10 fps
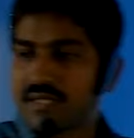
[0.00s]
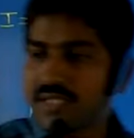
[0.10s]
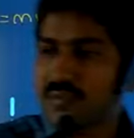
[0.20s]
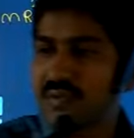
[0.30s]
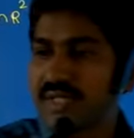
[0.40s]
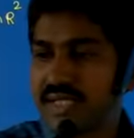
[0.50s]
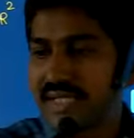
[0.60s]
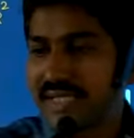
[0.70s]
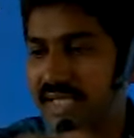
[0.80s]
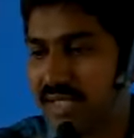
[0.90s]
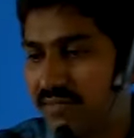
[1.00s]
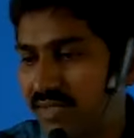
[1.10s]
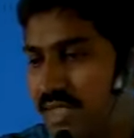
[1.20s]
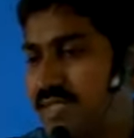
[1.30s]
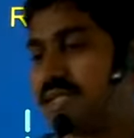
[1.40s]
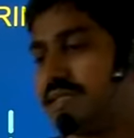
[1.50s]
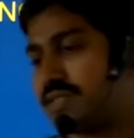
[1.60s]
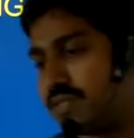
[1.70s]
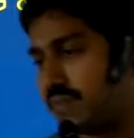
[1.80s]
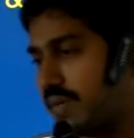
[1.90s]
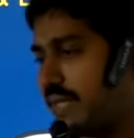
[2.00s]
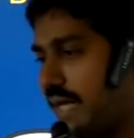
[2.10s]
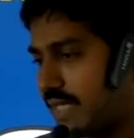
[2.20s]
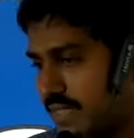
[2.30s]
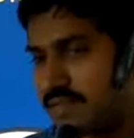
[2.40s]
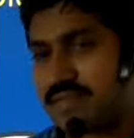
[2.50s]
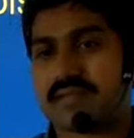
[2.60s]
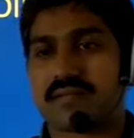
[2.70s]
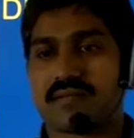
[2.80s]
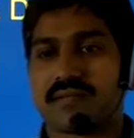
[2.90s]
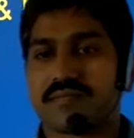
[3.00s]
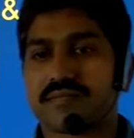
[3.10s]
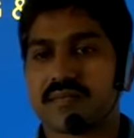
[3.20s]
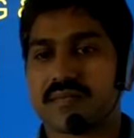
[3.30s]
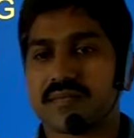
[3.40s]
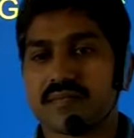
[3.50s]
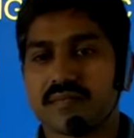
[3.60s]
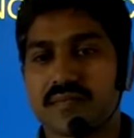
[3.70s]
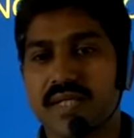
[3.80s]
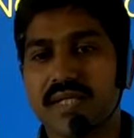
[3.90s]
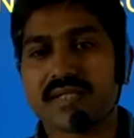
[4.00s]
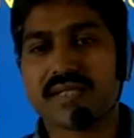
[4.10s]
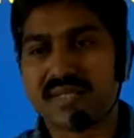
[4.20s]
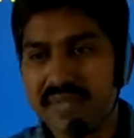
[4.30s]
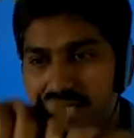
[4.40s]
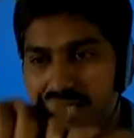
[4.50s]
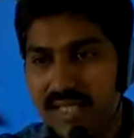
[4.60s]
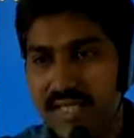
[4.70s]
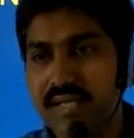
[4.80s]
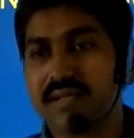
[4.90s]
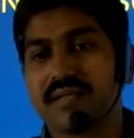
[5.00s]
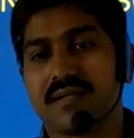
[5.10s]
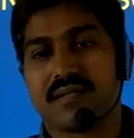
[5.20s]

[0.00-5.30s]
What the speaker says: are distributed at equal distance from the axis. It is a symmetrical